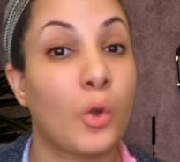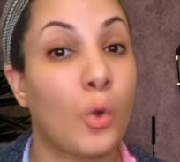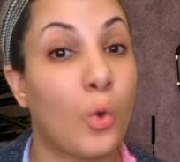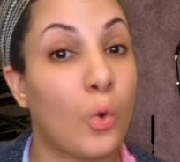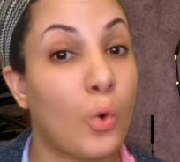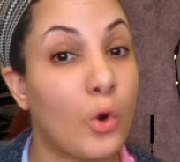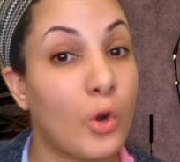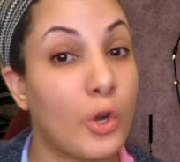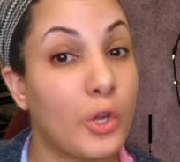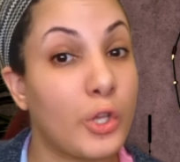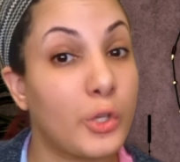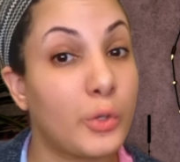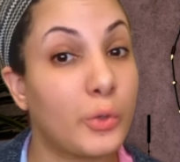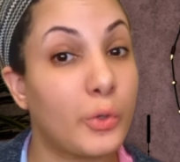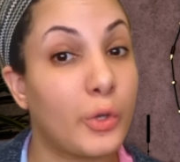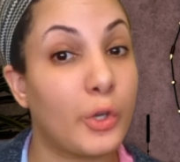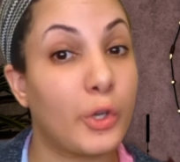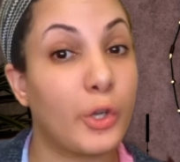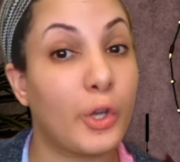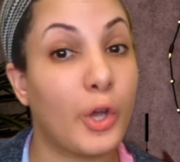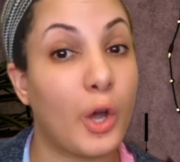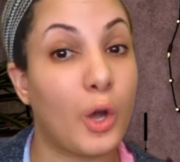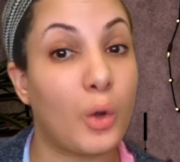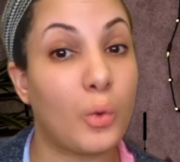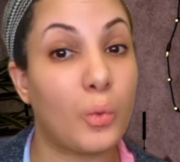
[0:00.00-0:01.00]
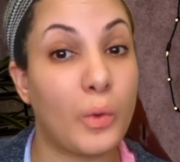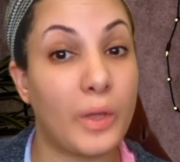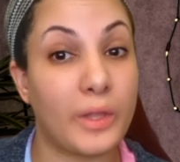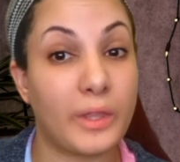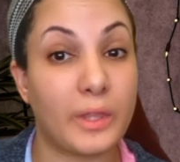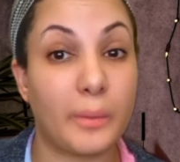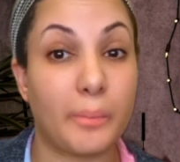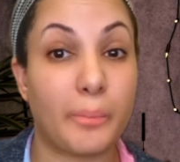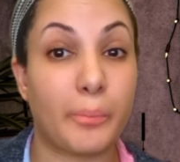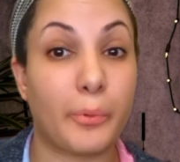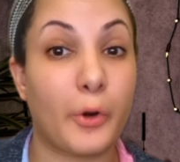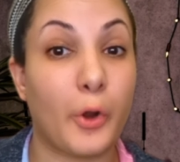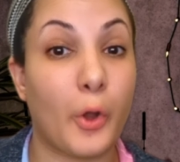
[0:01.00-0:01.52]
Or you can go with
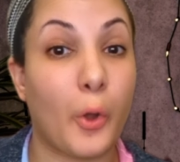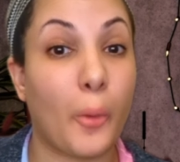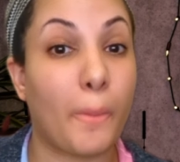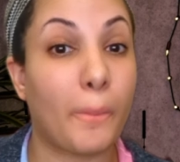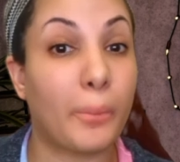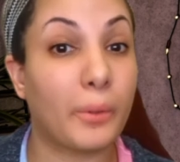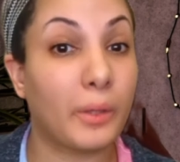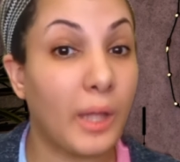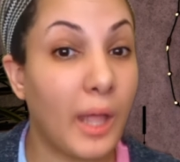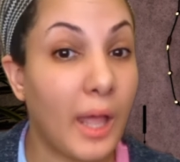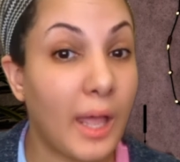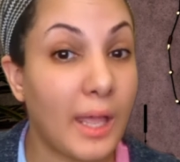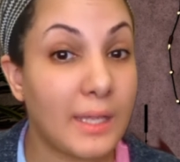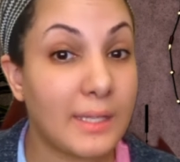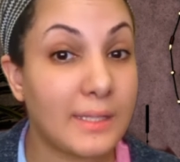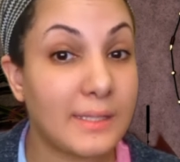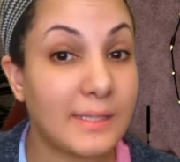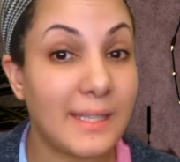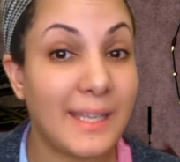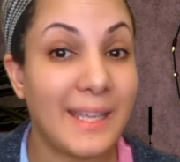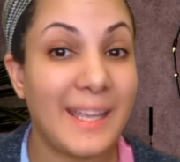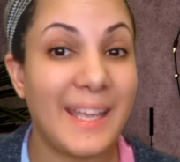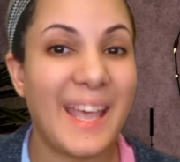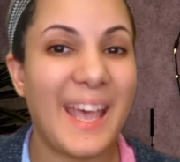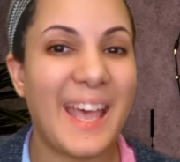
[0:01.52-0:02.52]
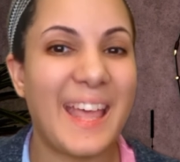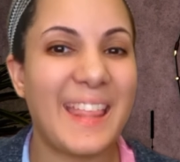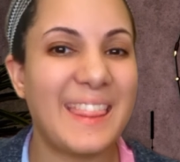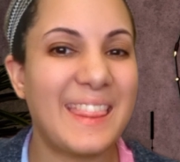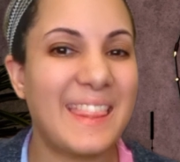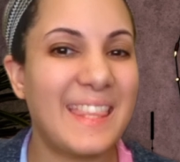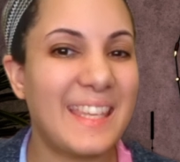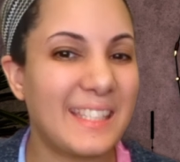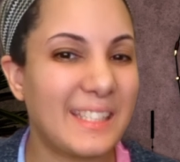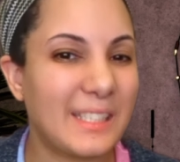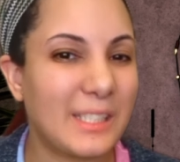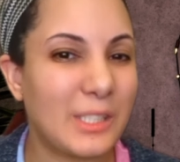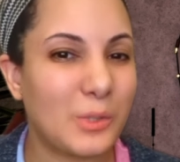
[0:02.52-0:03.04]
the Pro Plus,
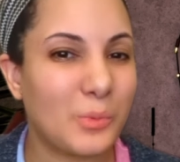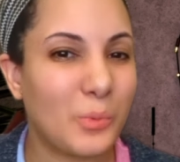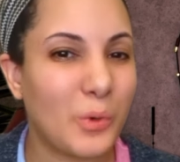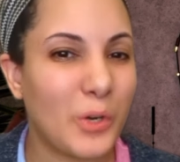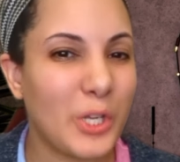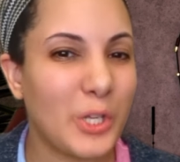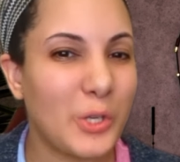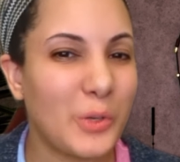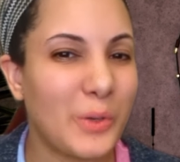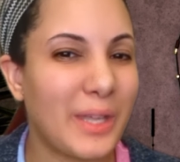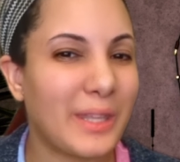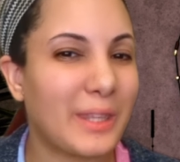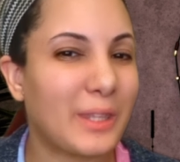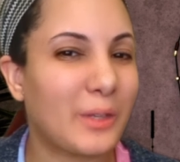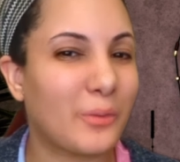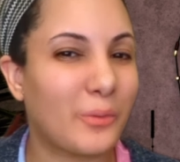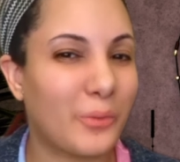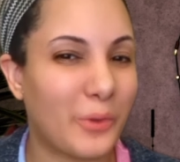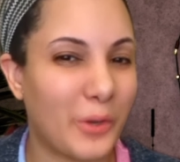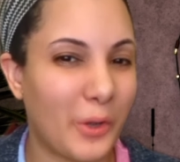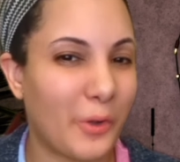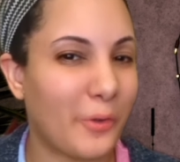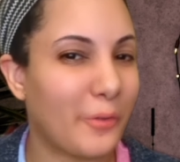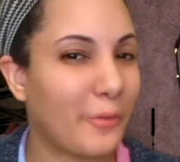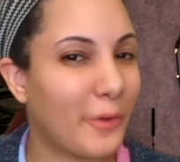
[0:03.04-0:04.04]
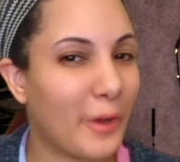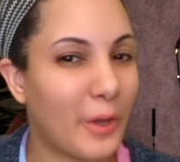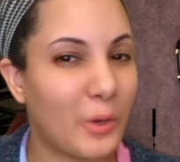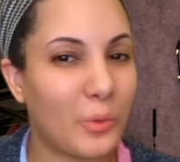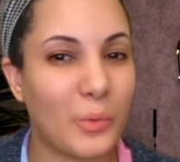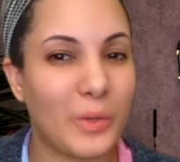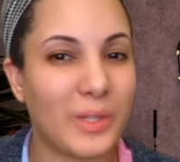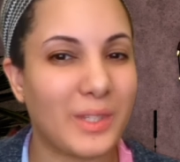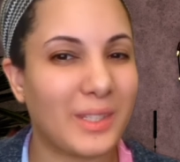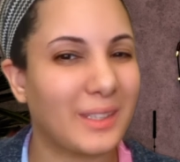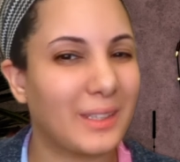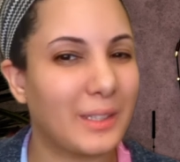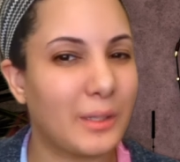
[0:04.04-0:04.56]
and this is where you get the real fun
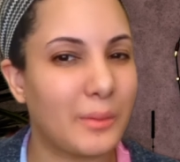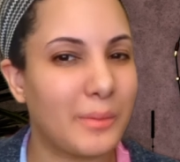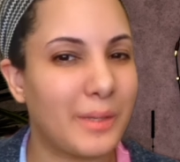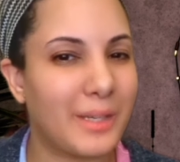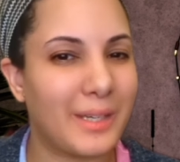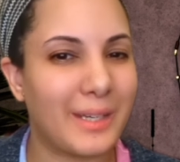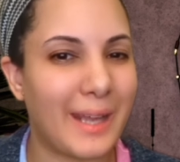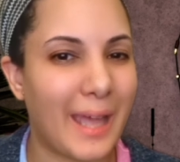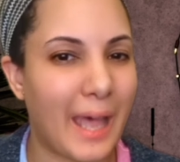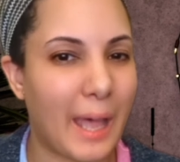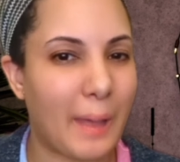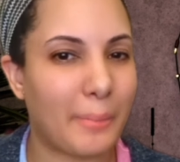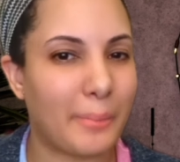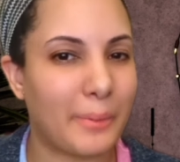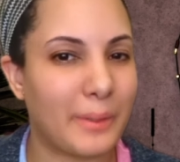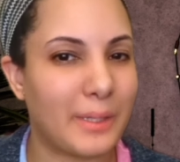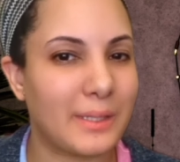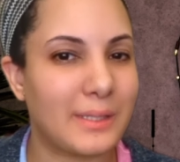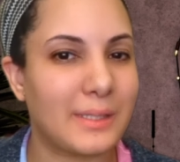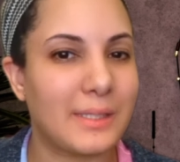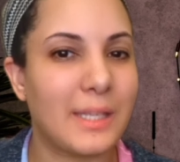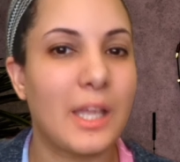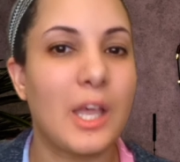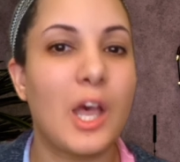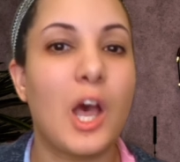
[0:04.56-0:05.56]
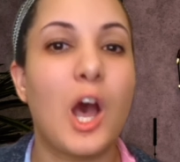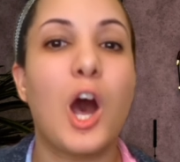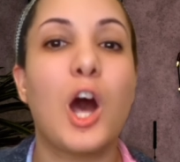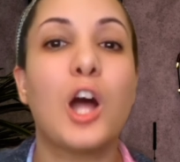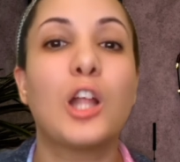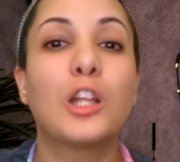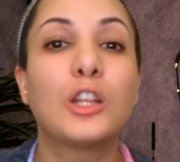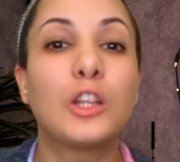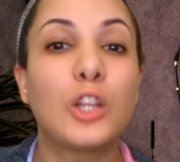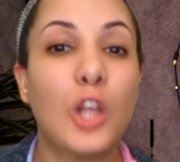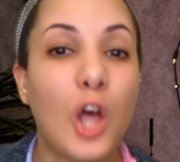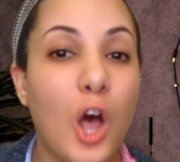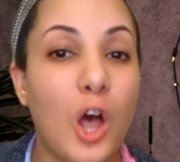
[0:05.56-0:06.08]
with unlimited applets,
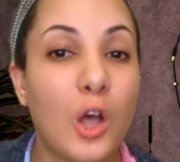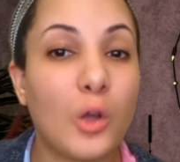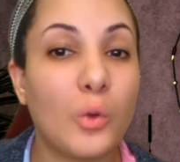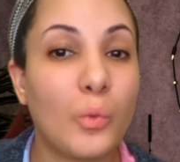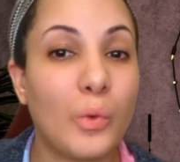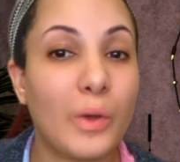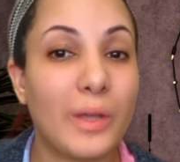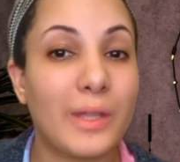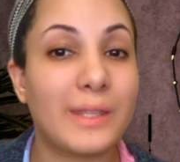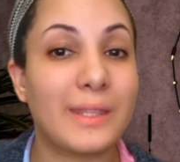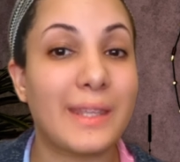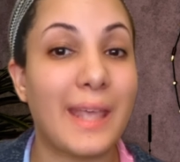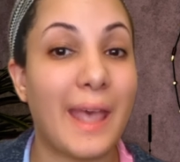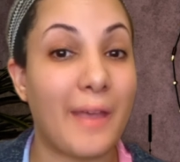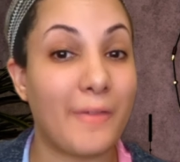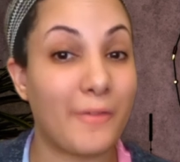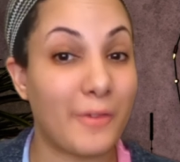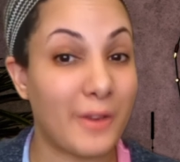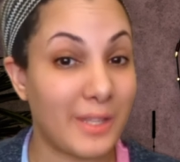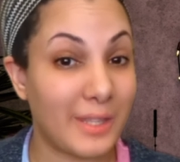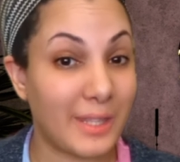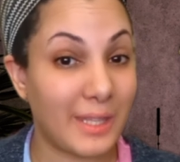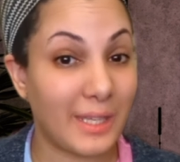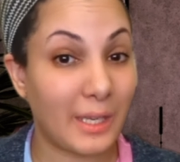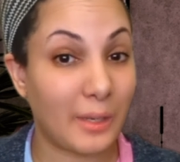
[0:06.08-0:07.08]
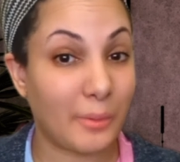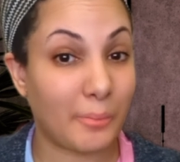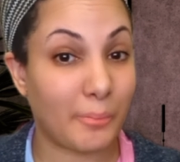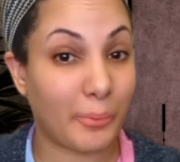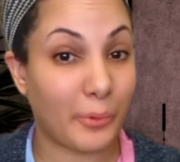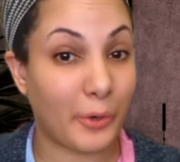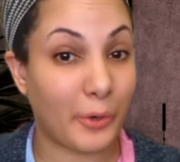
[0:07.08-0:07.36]
along with everything in